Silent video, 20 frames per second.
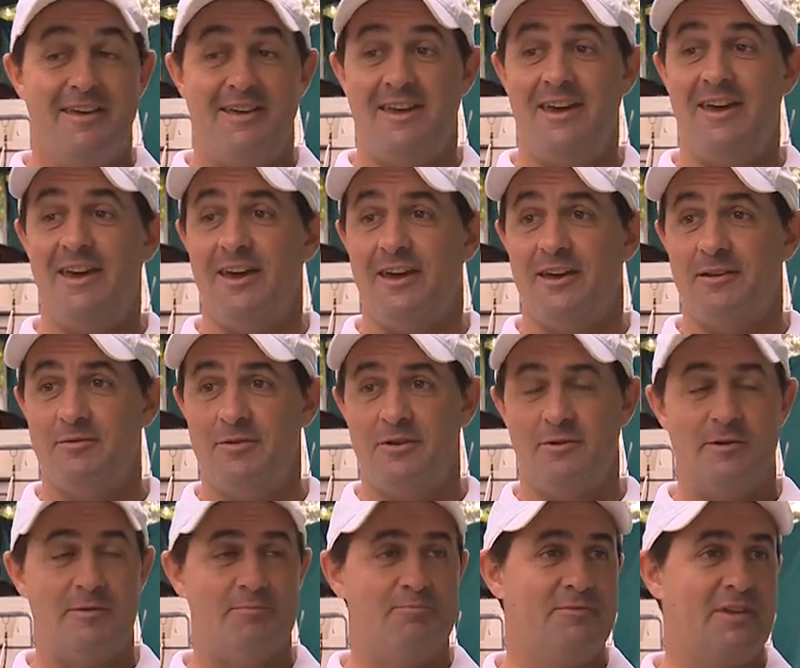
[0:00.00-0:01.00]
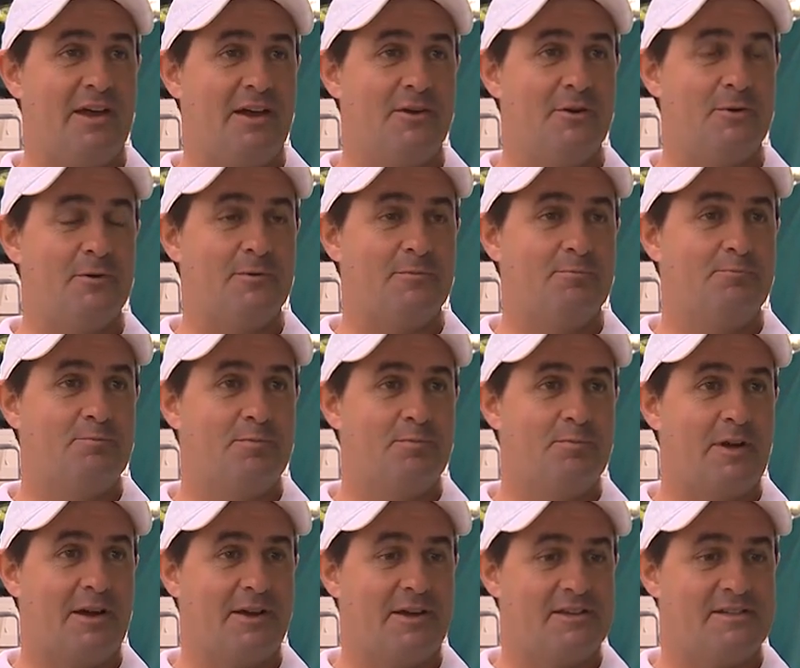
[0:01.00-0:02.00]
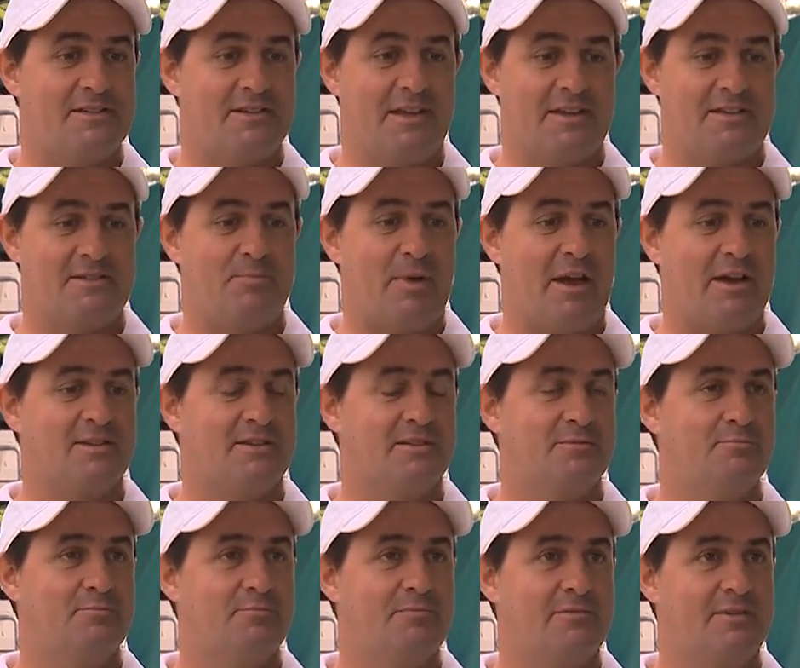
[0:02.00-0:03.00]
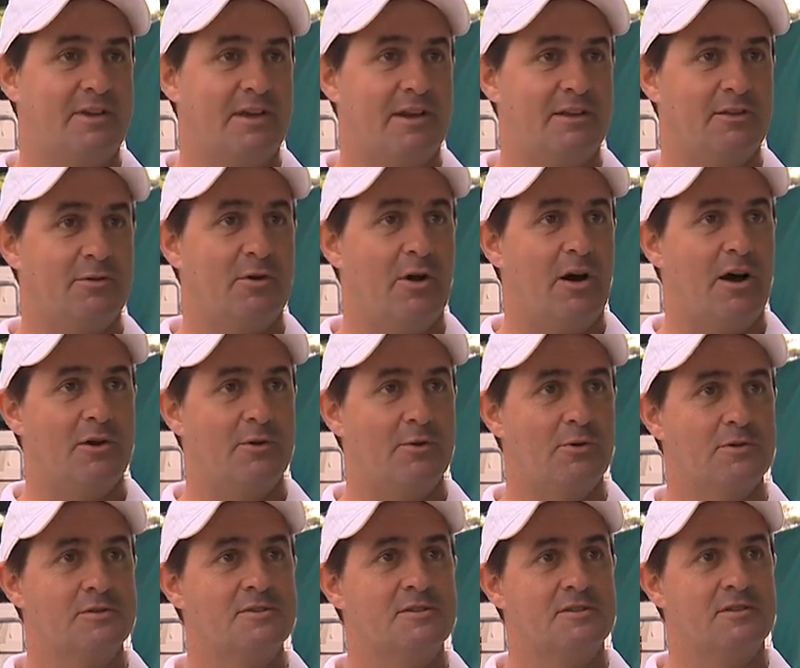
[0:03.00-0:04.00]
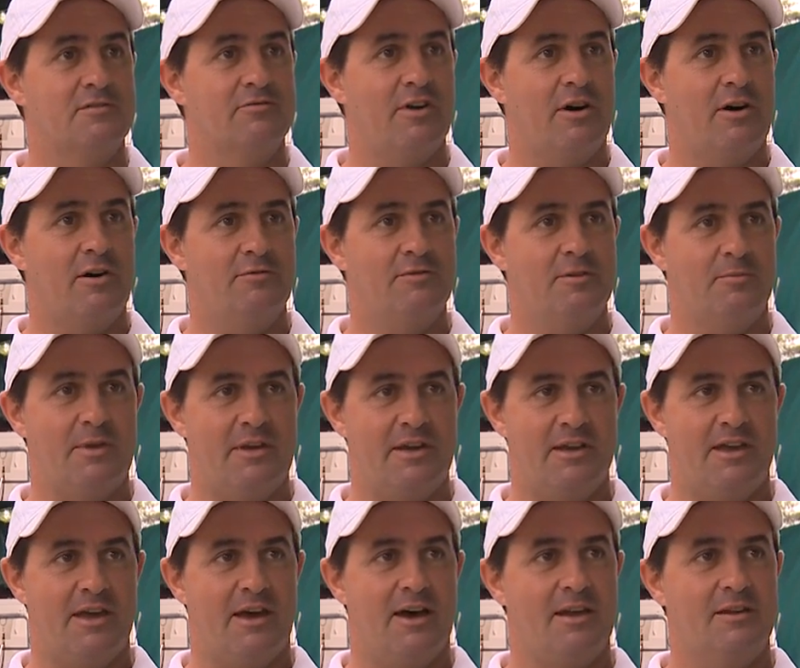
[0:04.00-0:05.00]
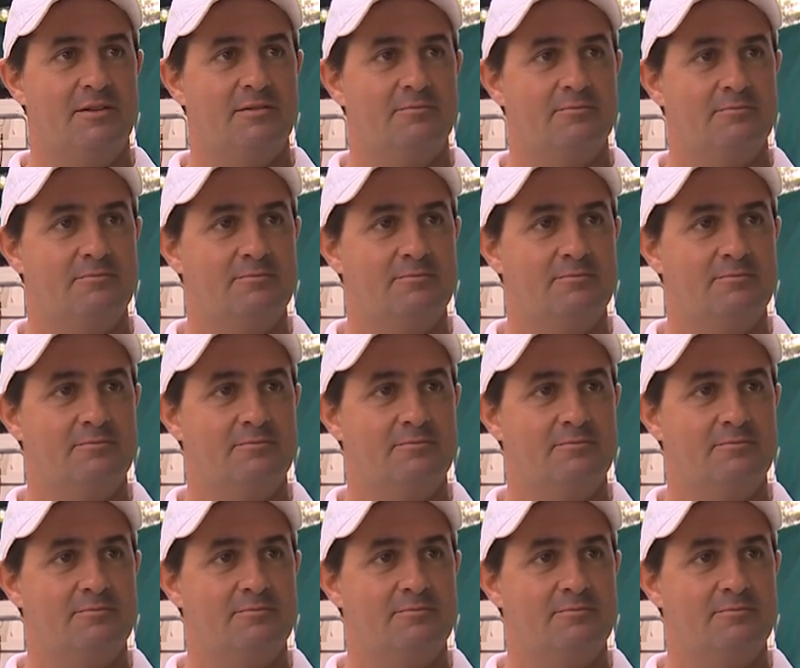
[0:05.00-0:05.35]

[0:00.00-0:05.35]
Yeah, well, you know, it all, I guess, gets back to getting the right horses involved. I mean, you can't